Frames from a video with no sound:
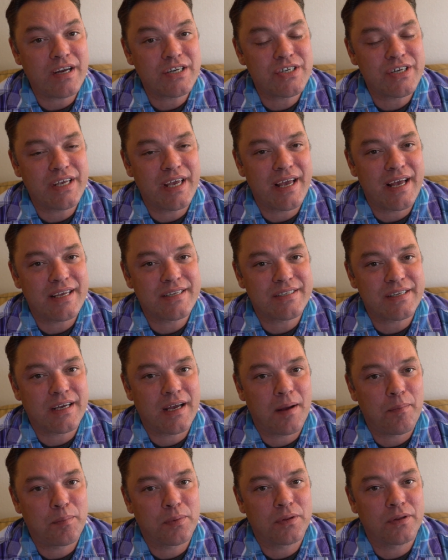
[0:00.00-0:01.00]
actually has a
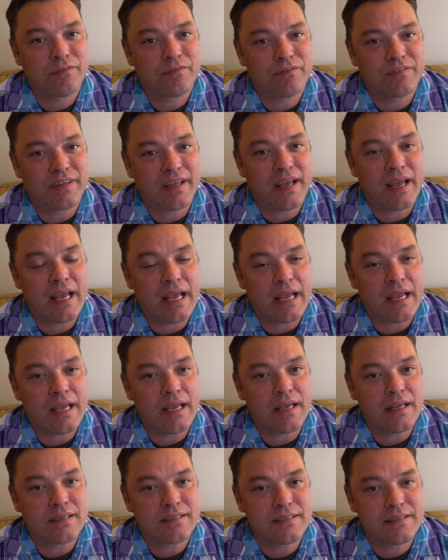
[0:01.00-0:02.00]
couple of
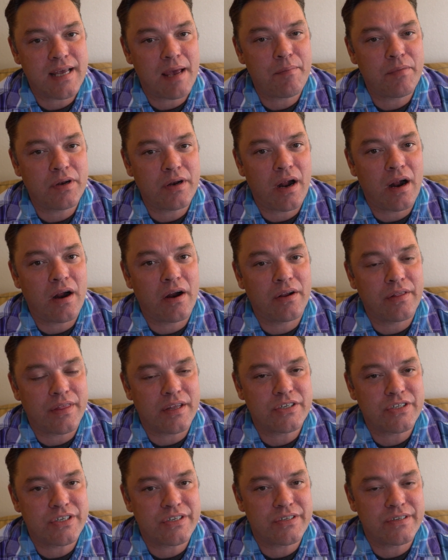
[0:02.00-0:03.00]
day seminar
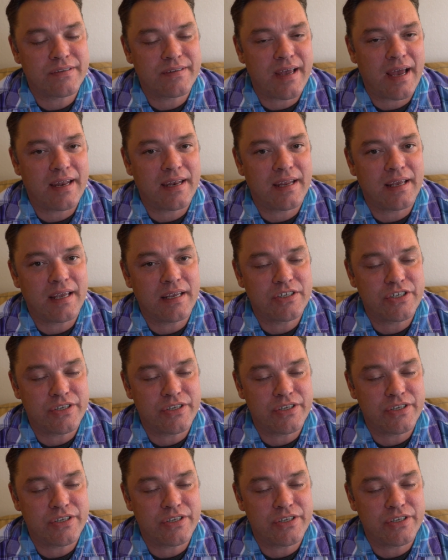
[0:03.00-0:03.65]
that she's attending.